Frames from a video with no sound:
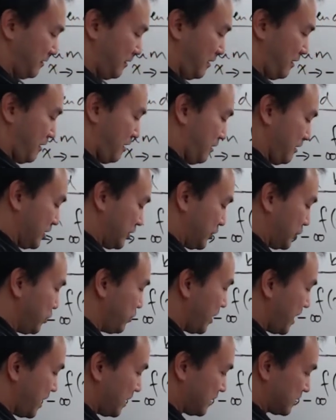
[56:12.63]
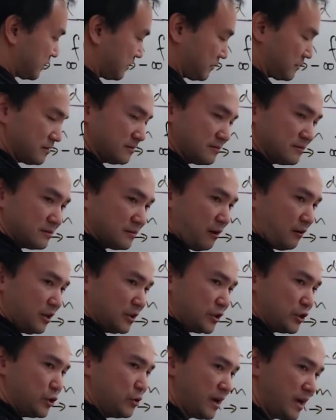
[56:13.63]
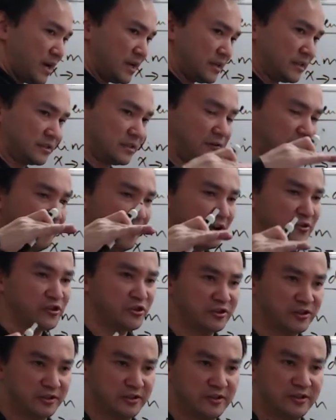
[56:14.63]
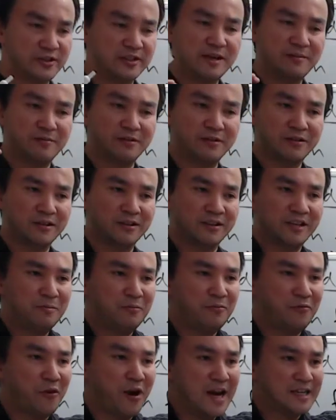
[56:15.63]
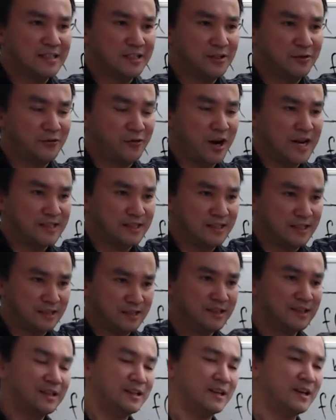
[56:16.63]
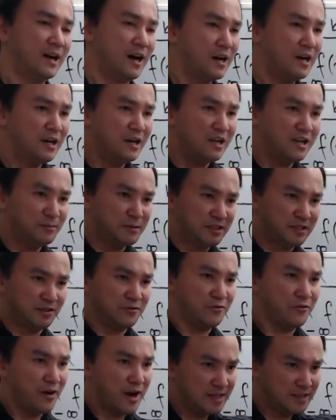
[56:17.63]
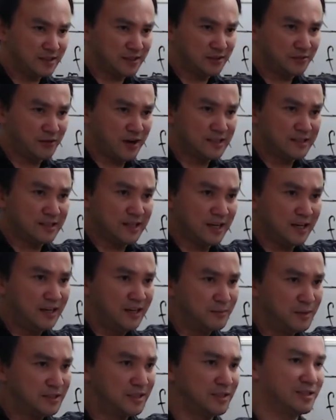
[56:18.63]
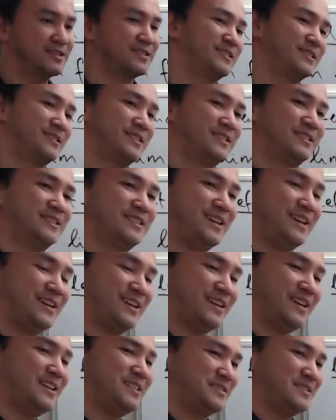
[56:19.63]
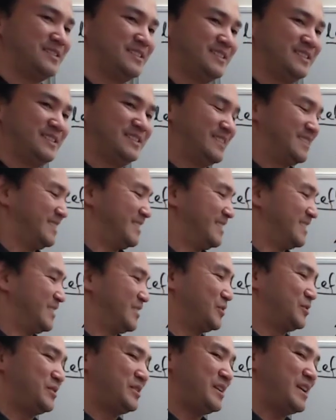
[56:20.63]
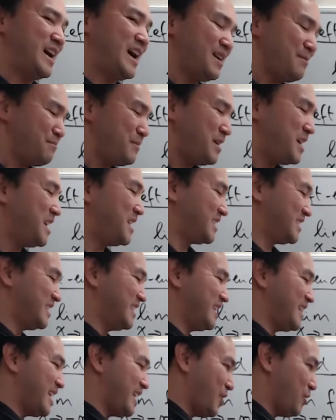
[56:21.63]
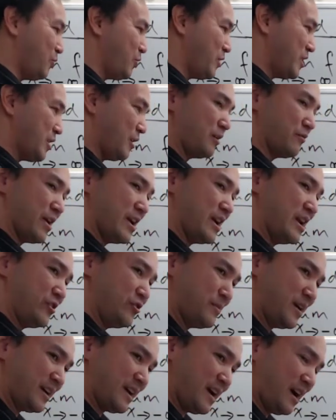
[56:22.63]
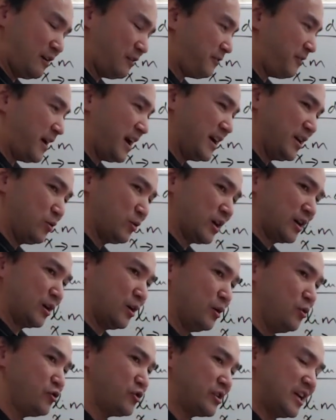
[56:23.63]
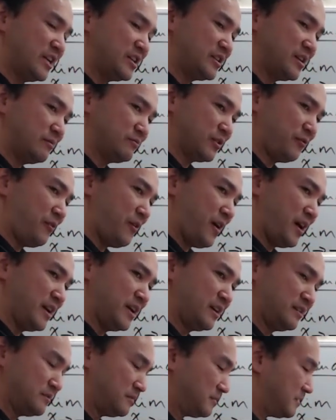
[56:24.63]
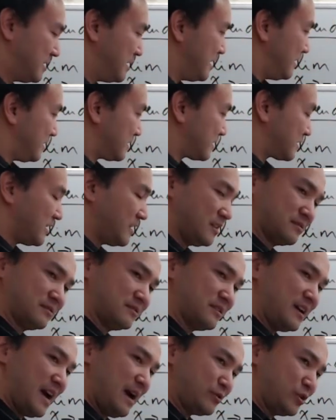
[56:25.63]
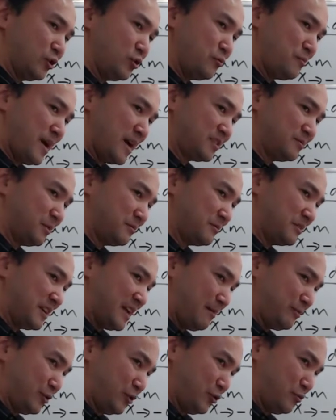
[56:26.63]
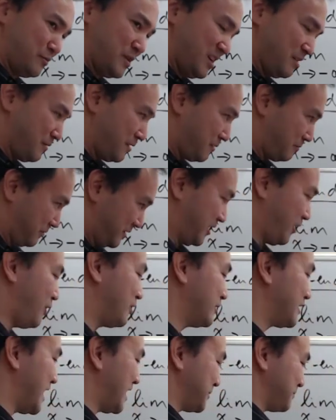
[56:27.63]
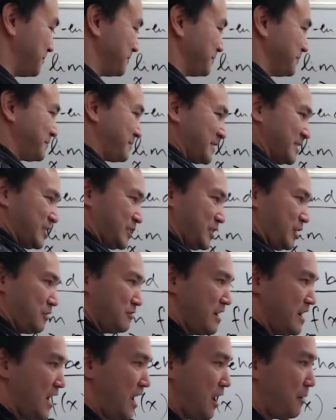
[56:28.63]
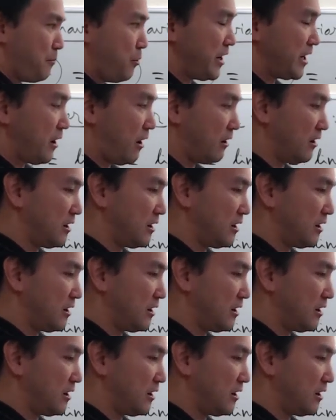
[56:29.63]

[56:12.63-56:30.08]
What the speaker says: on the two ends, the function is just going to keep rising, unlimited, rising, unlimited, okay. So that means now we are ready to make our final conclusion in terms of finding the absolute maximum and absolute minimum and all that. So now putting all the